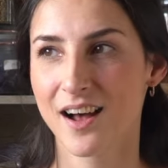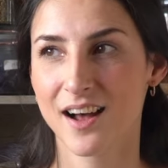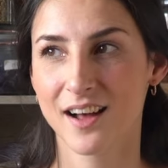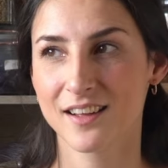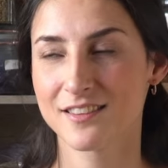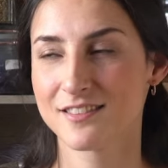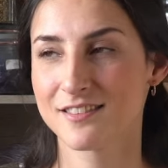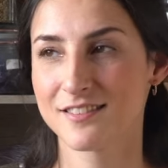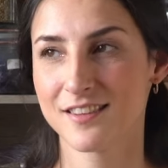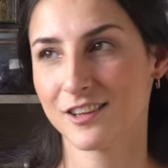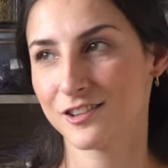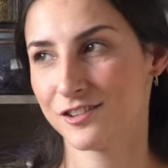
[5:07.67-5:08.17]

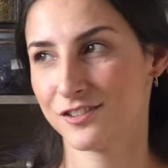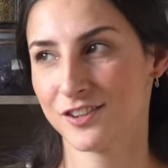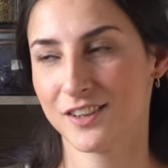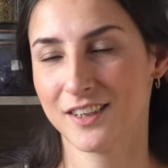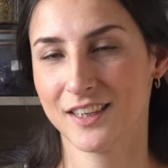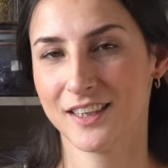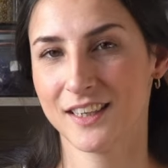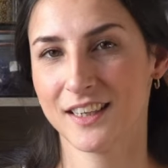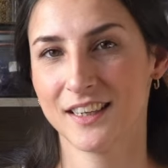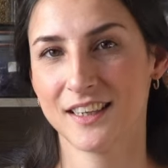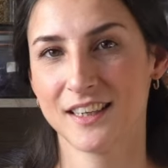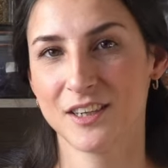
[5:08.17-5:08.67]
such
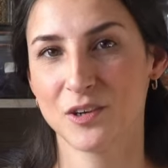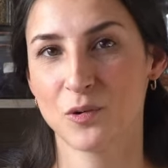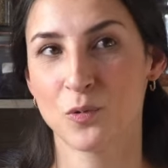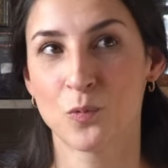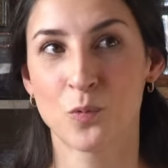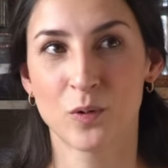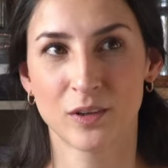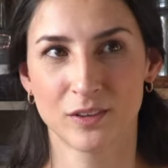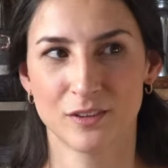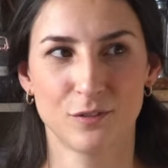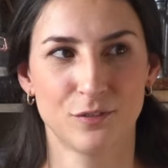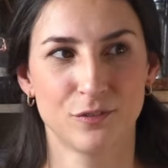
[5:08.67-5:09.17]
a
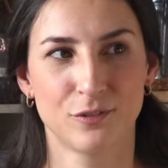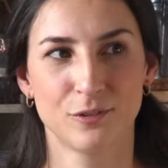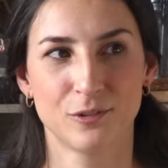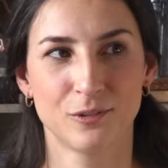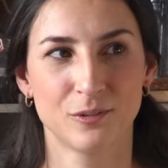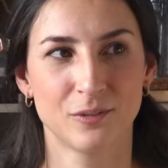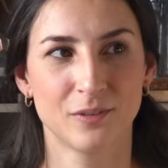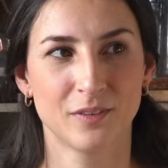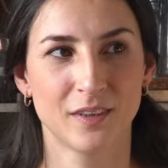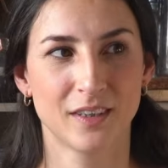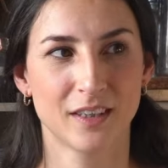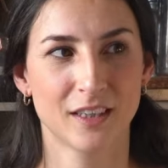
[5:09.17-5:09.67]

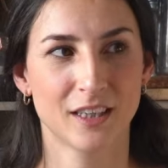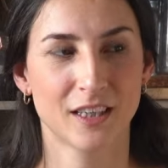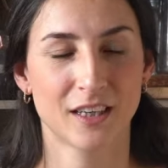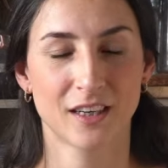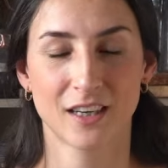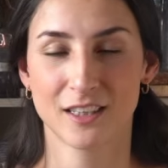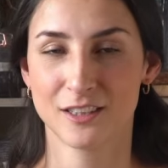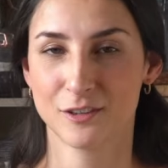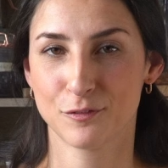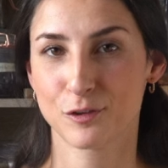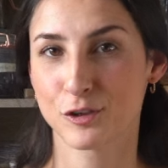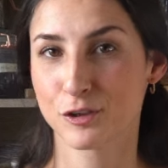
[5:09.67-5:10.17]
wonderful
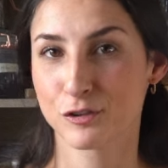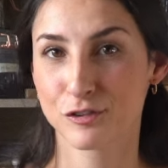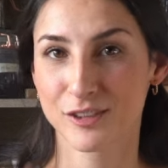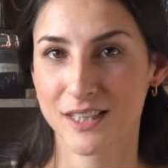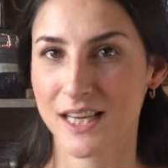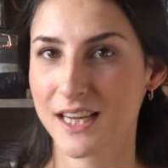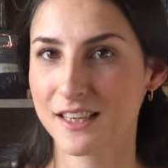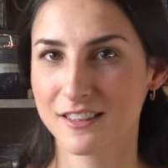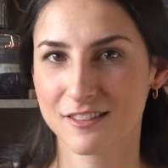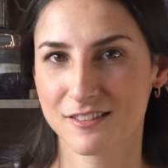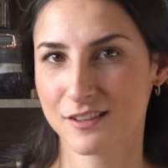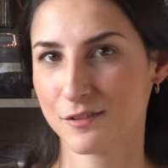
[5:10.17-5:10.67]
kind of
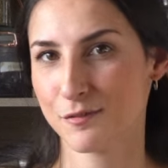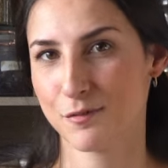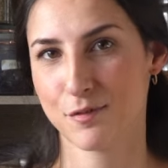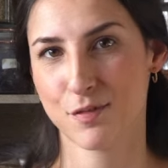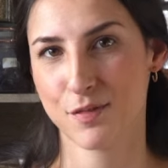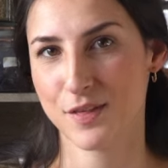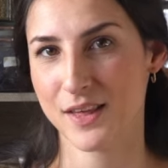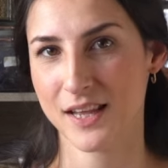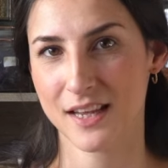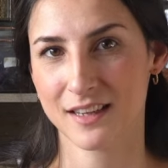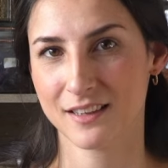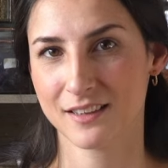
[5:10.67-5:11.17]
creative
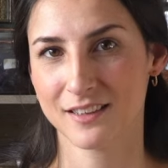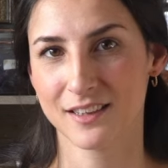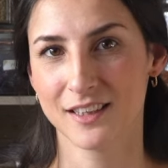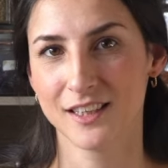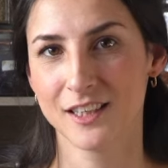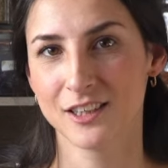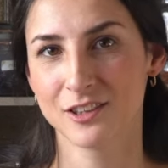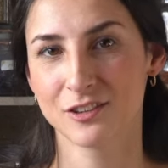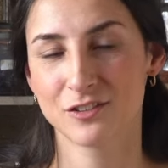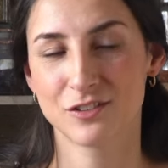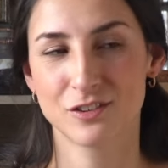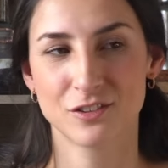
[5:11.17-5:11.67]
thing
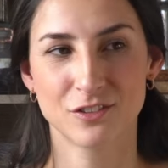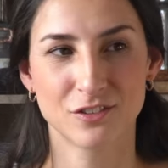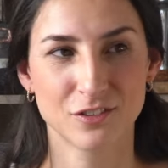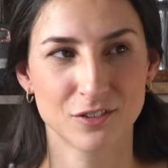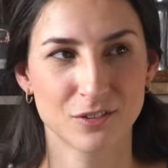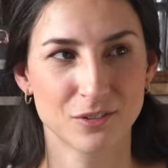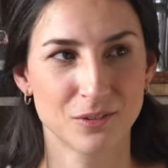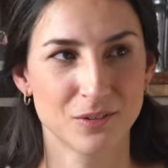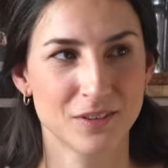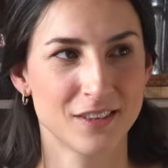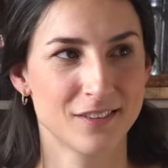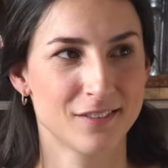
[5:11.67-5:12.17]
to do,
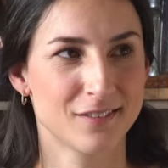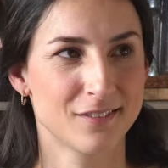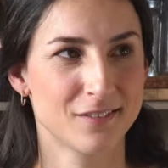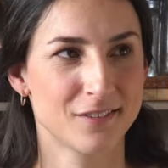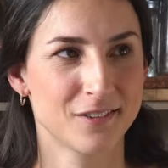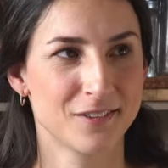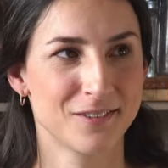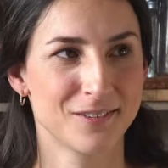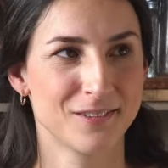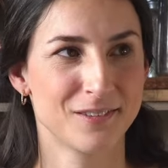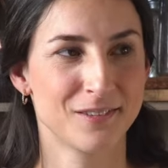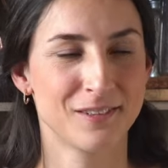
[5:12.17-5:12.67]
is
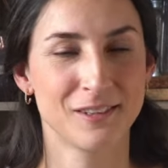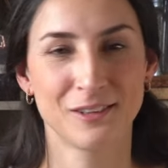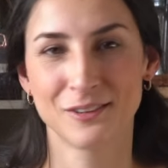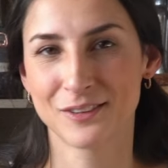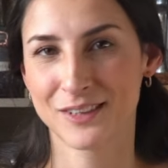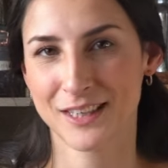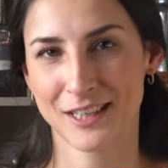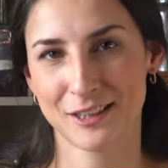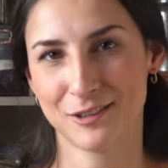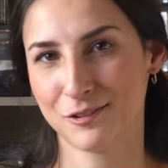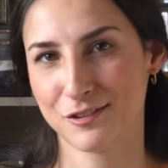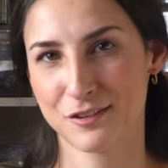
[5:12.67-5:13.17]
to
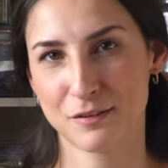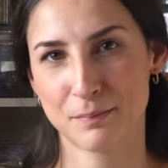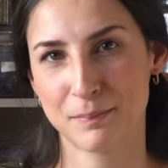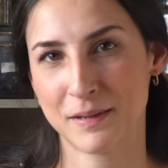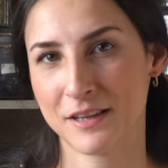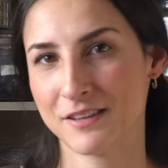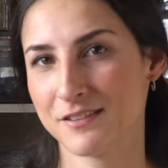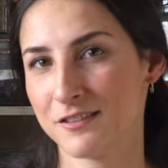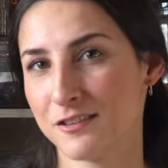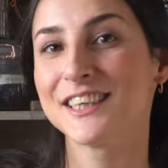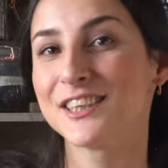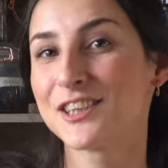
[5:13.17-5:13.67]
look at your
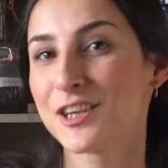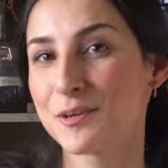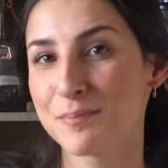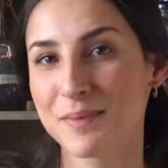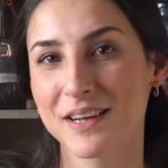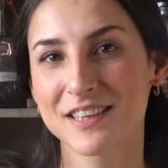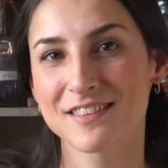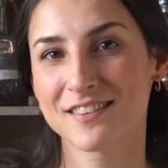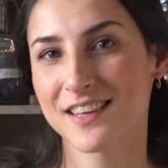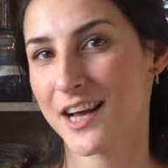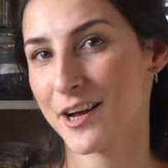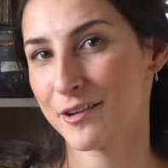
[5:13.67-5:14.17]
space, no
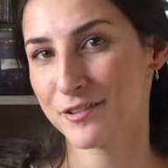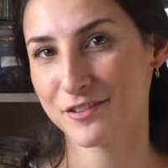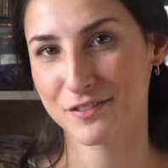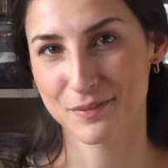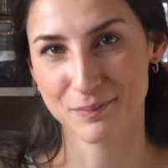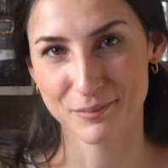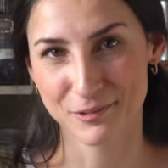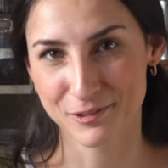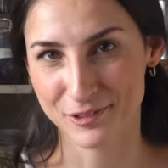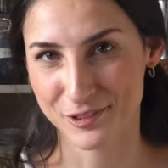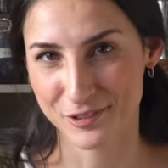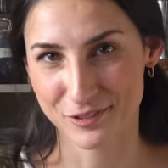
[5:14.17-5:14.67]
matter how
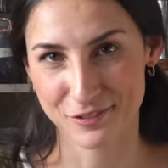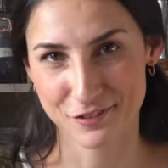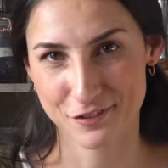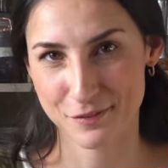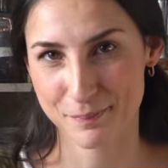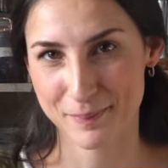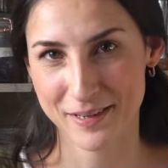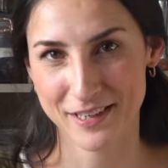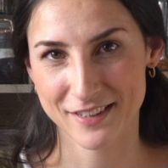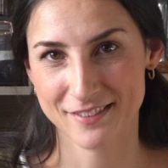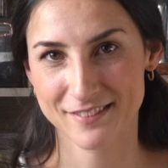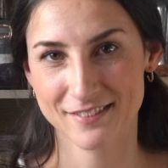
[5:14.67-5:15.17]
small your
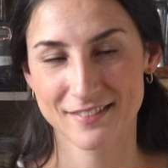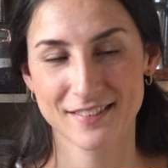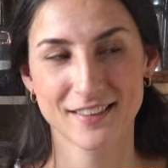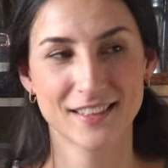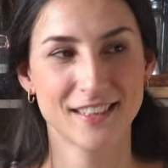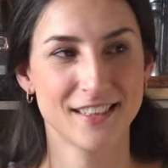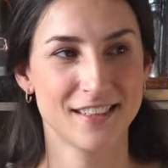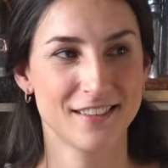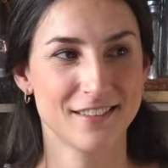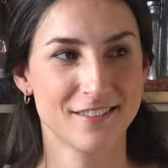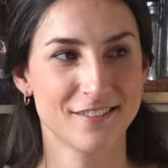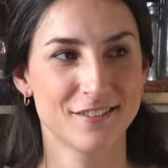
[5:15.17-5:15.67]
space
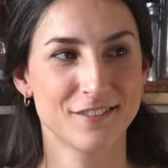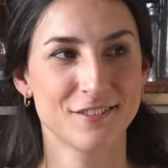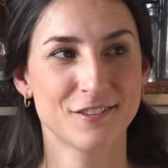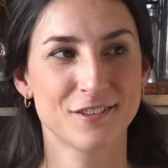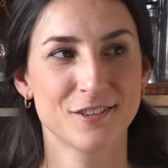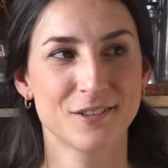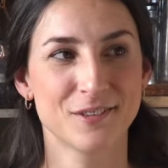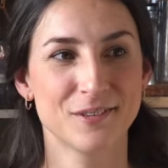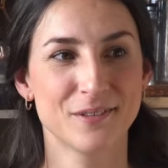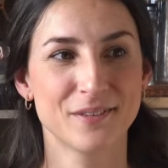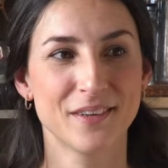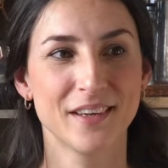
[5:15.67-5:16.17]
is,
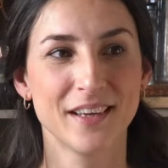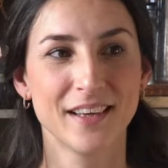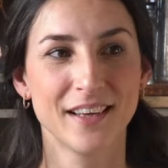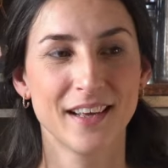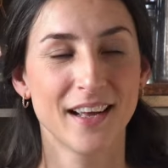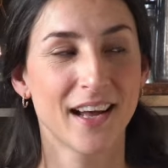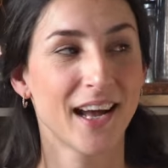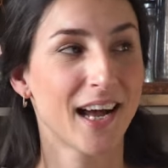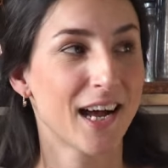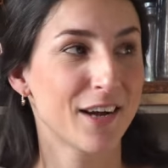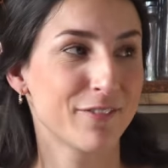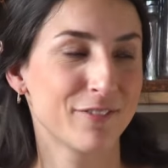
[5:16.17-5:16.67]
to
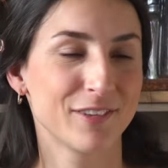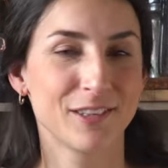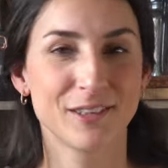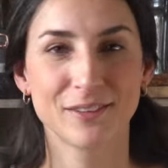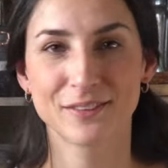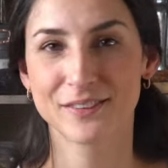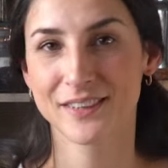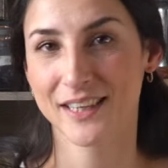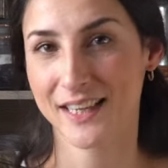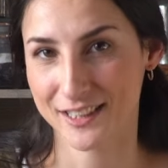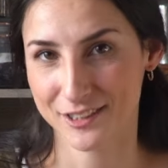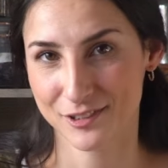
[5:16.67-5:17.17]
have a
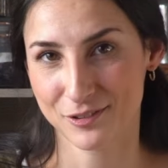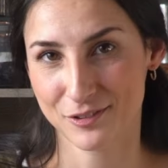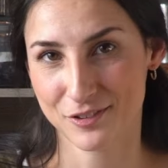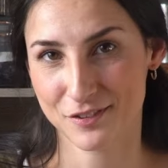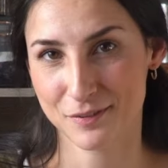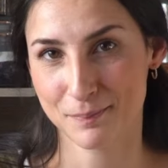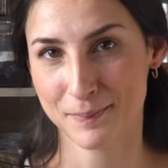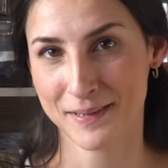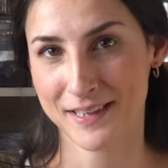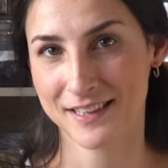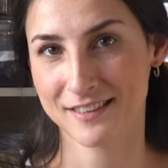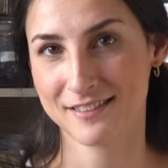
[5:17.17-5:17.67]
look at your
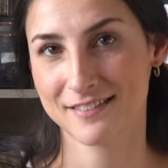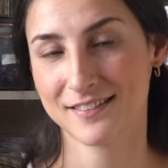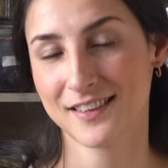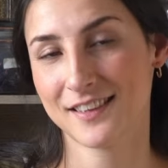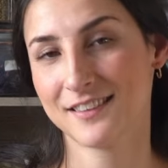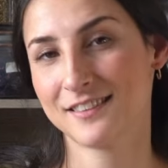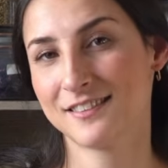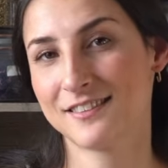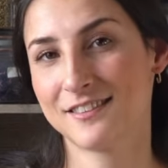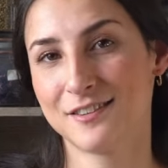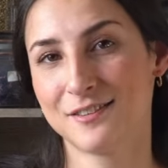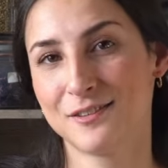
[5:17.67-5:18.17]
space
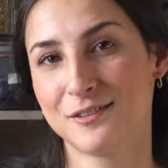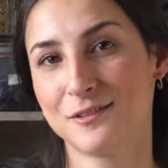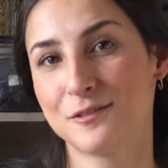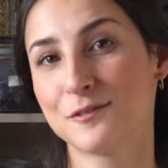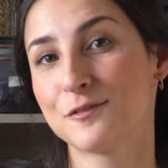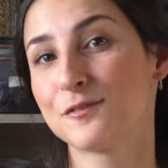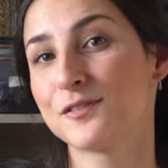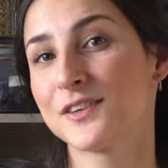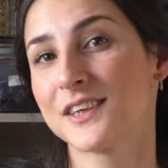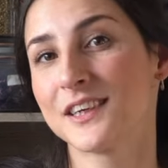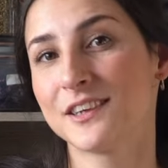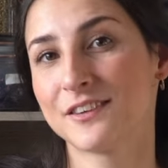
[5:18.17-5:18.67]
and to
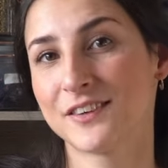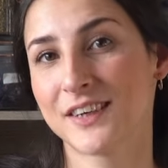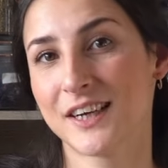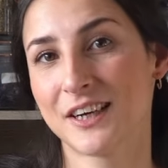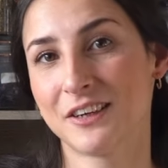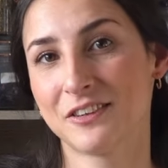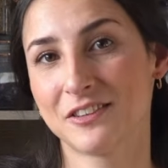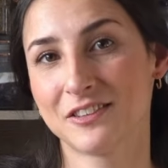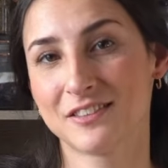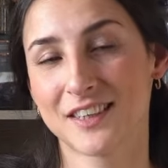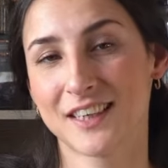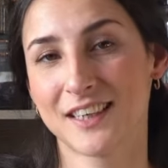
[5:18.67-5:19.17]
figure
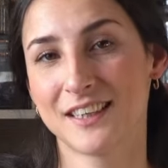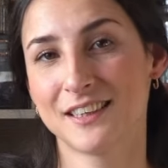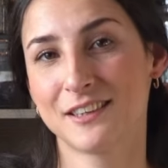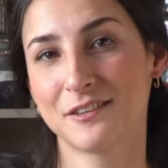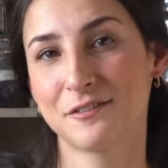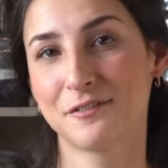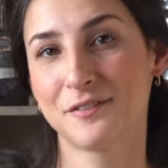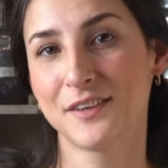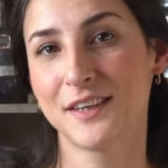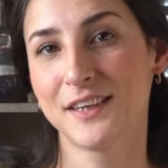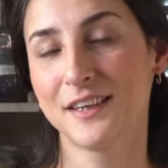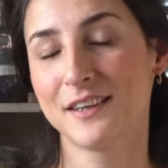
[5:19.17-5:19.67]
out kind of
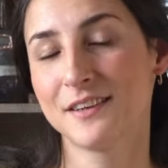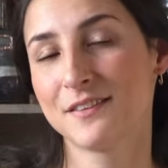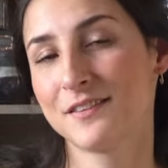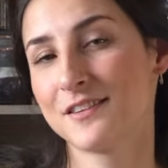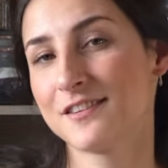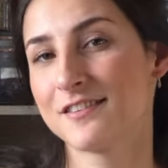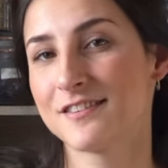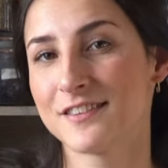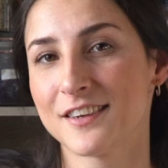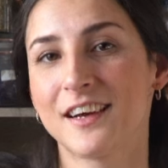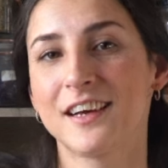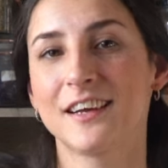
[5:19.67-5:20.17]
the
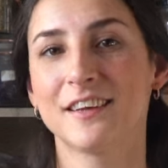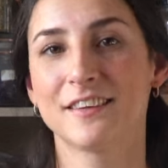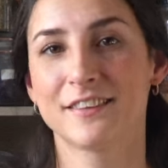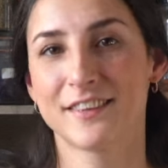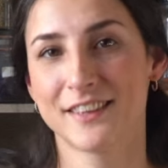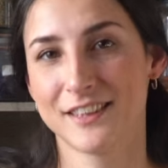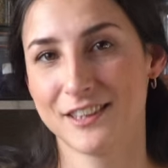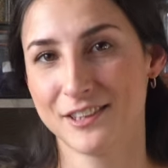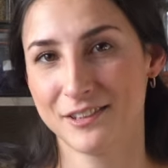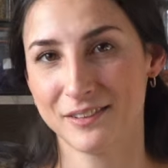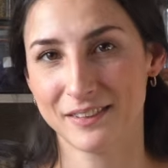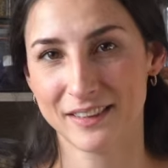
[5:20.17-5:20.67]
style
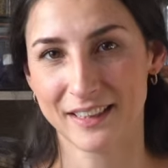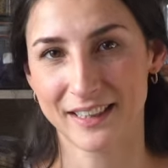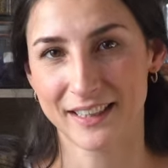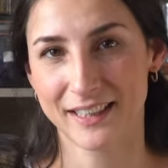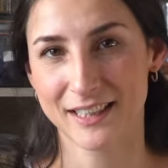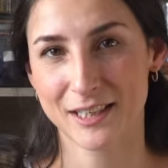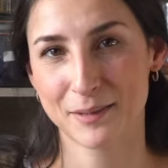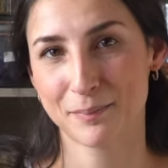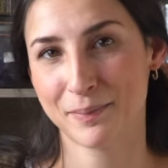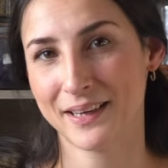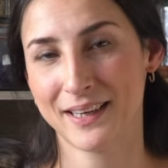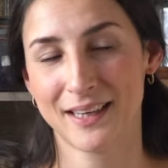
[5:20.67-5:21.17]
that you
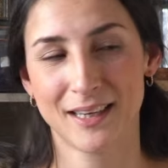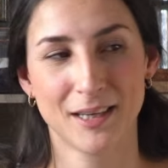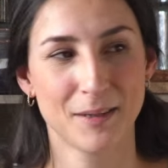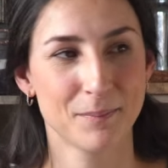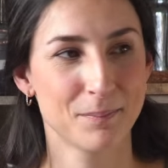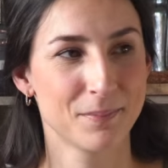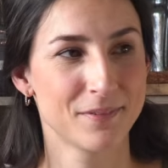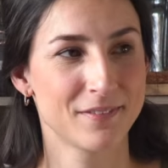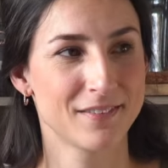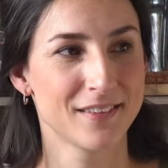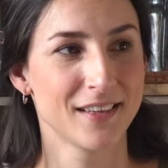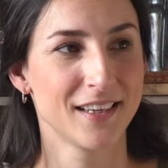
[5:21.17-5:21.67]
like
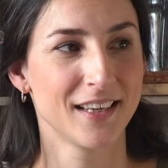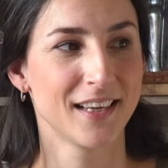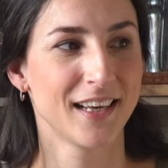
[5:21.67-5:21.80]
perhaps,